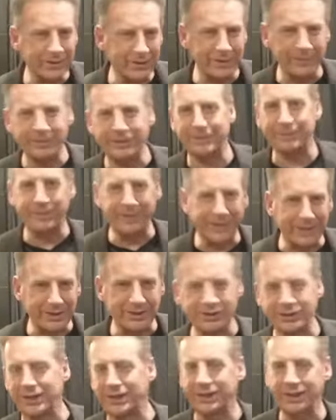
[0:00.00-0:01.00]
and
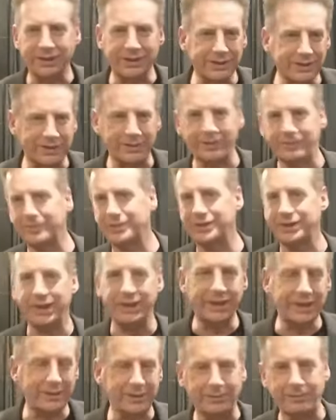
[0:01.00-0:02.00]
Panasonic and Schlumberger and
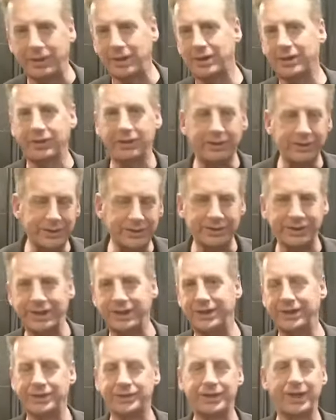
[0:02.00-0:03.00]
Gilbarco and SanDisk
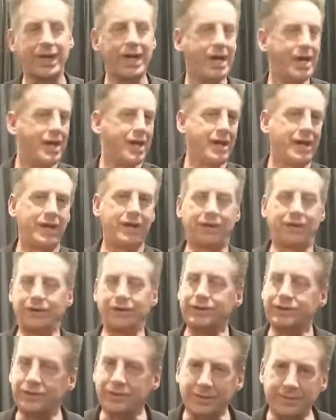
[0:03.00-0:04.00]
and all these
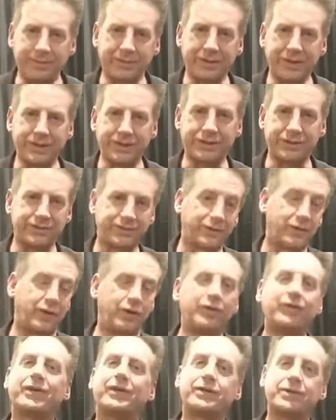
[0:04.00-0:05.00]
corporations for over
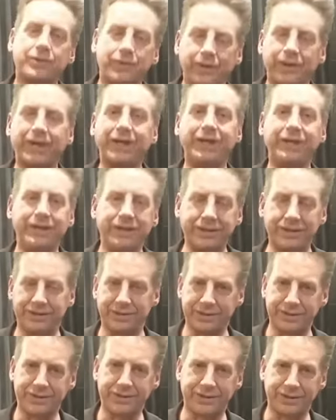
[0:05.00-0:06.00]
20 years
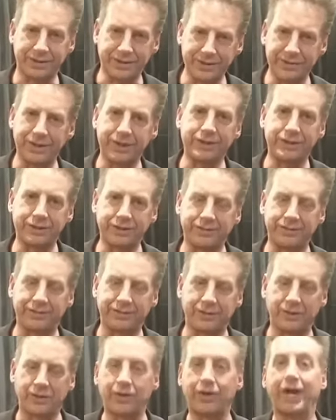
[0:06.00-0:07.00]
on the trade show
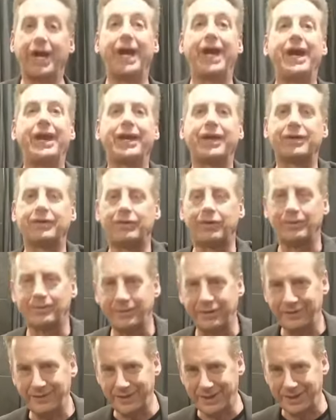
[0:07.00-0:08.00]
floor and at corporate
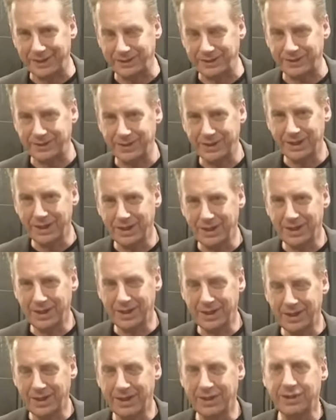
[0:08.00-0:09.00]
events,
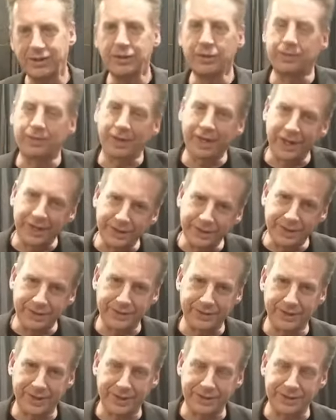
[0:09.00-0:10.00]
new product
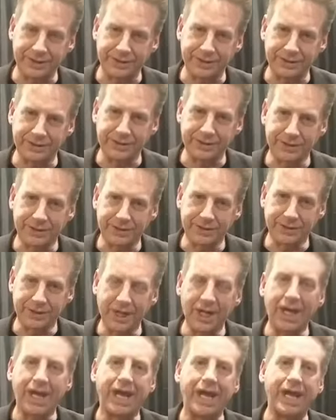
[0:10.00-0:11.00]
introductions,
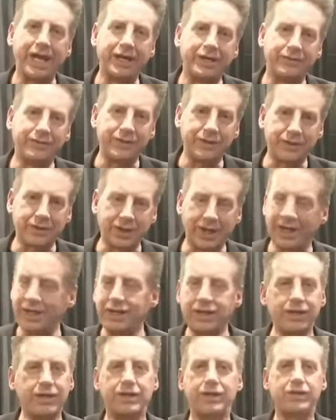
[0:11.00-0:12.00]
end of your,
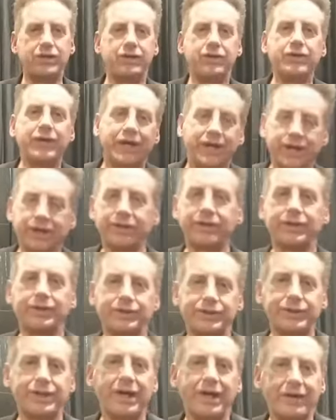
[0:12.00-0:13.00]
you got to know your
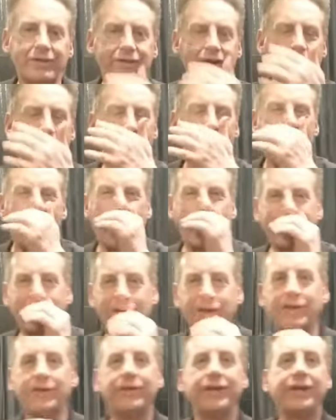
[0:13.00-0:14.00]
stuff. I learned
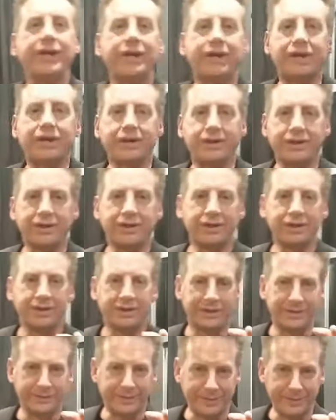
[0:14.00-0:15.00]
the art of the
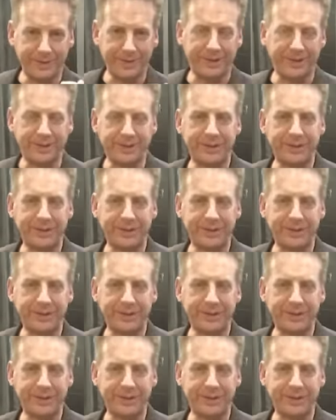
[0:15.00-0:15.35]
pitch.